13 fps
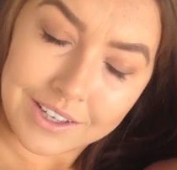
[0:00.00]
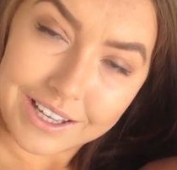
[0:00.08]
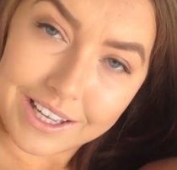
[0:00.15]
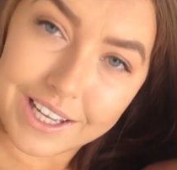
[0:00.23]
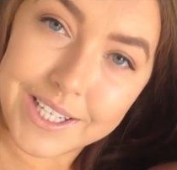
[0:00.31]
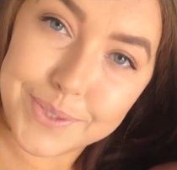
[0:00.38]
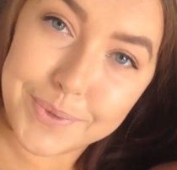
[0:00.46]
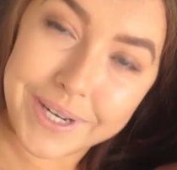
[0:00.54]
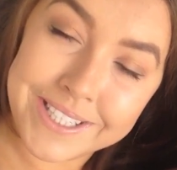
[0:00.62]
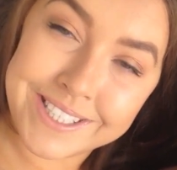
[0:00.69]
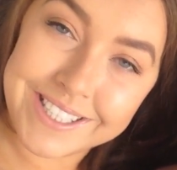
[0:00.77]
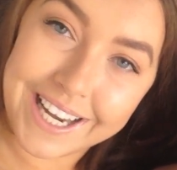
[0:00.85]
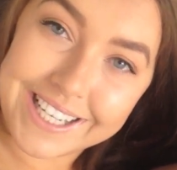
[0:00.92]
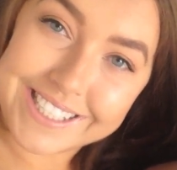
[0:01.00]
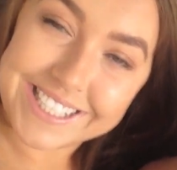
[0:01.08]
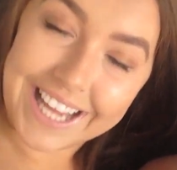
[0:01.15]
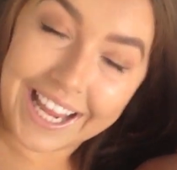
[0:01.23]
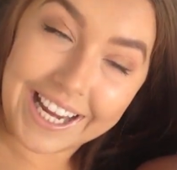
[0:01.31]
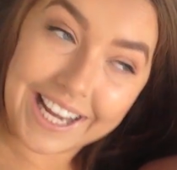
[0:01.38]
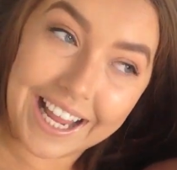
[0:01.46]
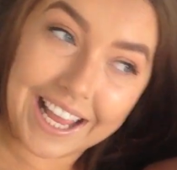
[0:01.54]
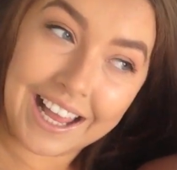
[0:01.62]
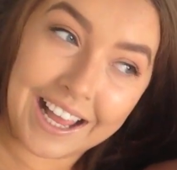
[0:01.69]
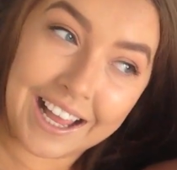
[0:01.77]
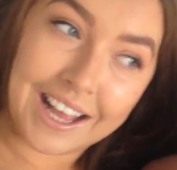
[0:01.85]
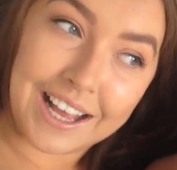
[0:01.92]
It is Wednesday today,
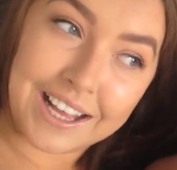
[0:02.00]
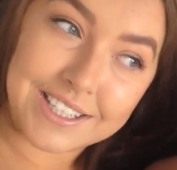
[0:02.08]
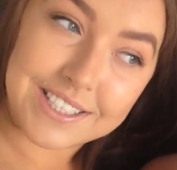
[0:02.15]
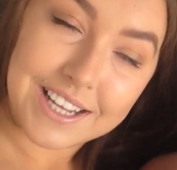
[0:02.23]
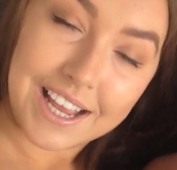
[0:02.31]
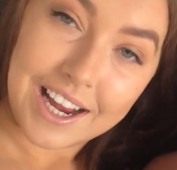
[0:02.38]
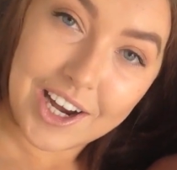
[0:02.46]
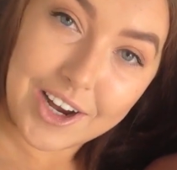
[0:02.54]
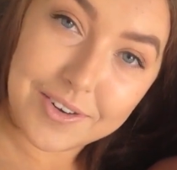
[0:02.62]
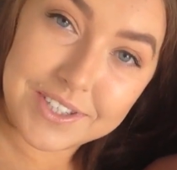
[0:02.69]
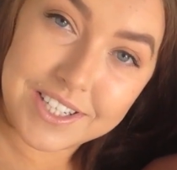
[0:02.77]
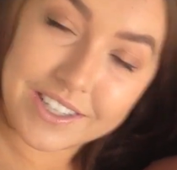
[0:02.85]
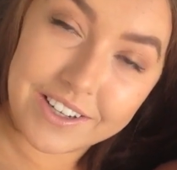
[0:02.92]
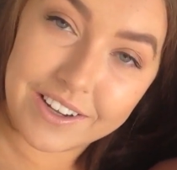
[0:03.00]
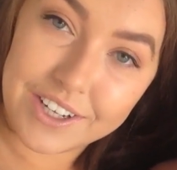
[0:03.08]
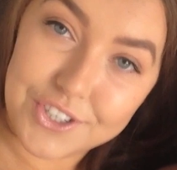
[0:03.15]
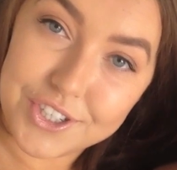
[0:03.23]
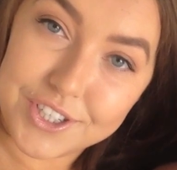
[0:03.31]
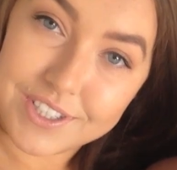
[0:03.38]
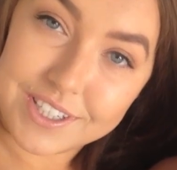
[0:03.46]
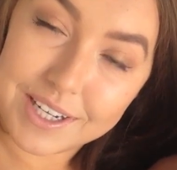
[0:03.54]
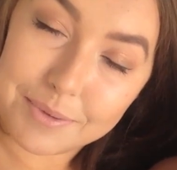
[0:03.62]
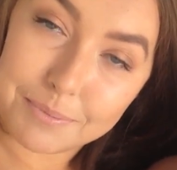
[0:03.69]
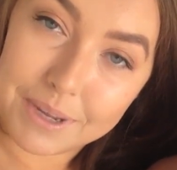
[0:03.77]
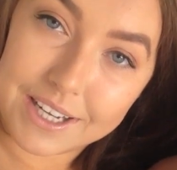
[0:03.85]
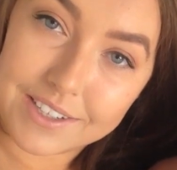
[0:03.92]
and Harrison and I are just
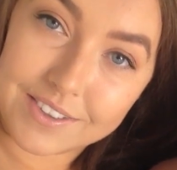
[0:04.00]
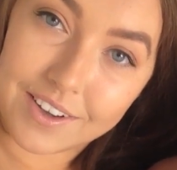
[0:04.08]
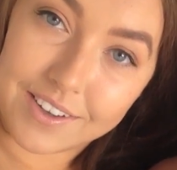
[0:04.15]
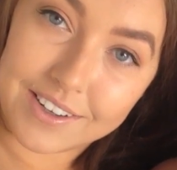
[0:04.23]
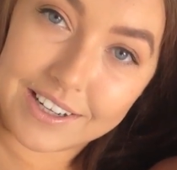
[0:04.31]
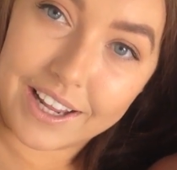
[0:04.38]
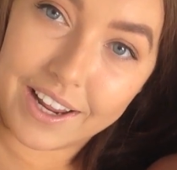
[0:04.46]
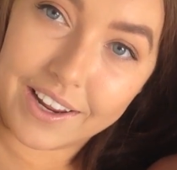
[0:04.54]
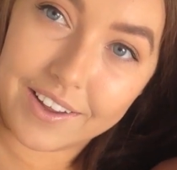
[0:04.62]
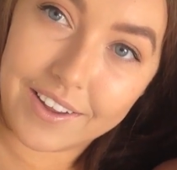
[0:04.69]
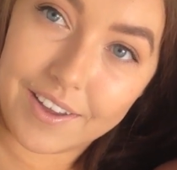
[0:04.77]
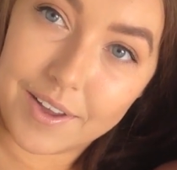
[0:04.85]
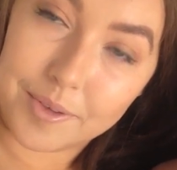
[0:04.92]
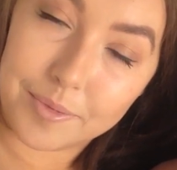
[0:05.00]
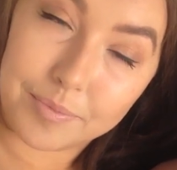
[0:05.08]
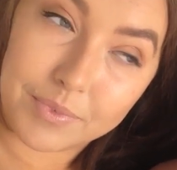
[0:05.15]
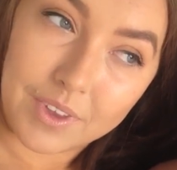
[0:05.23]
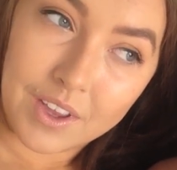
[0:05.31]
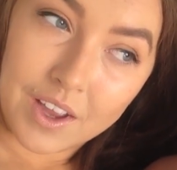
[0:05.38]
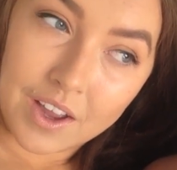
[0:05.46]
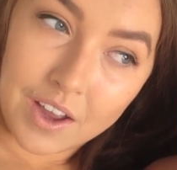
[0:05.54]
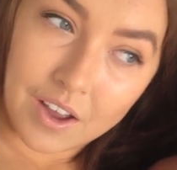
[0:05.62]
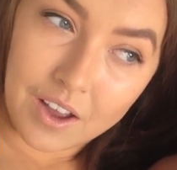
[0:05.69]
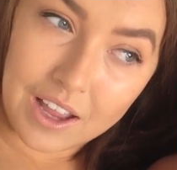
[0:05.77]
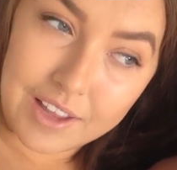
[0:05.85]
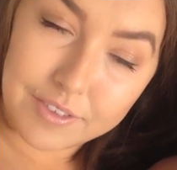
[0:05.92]
in bed cuddling.
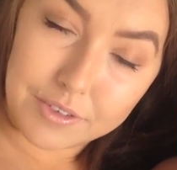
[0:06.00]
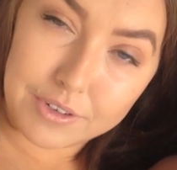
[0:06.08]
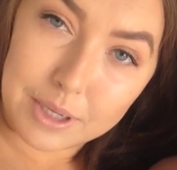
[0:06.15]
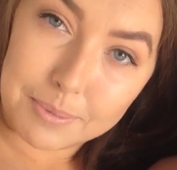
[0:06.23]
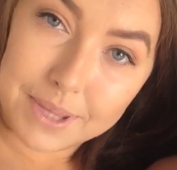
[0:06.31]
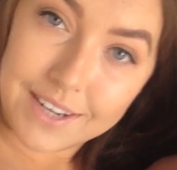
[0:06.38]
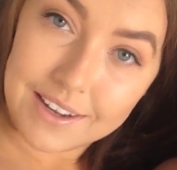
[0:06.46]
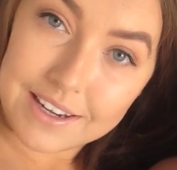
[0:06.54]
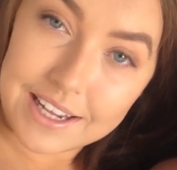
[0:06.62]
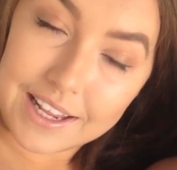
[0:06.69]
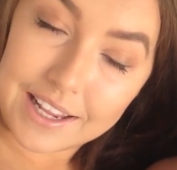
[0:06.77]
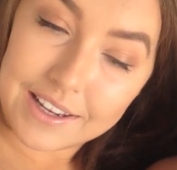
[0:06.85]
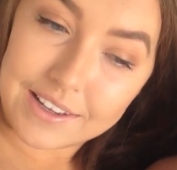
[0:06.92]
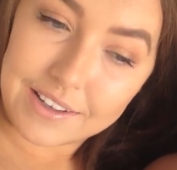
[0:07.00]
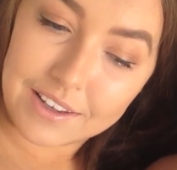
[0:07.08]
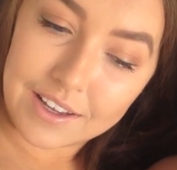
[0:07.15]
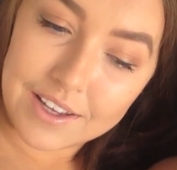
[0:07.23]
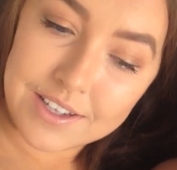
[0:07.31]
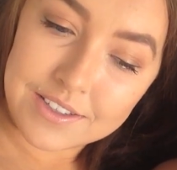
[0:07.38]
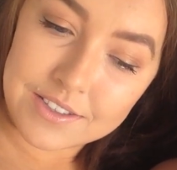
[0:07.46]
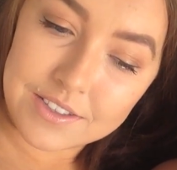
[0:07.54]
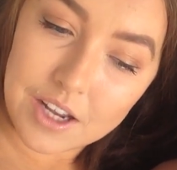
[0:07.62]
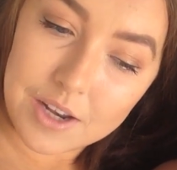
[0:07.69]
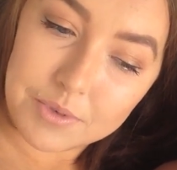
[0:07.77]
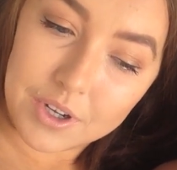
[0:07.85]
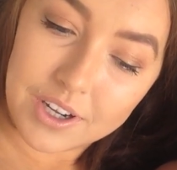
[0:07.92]
I have a really bad headache and
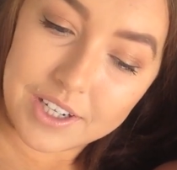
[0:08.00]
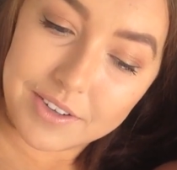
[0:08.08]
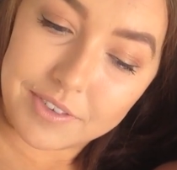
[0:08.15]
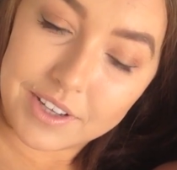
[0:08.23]
I'm kind of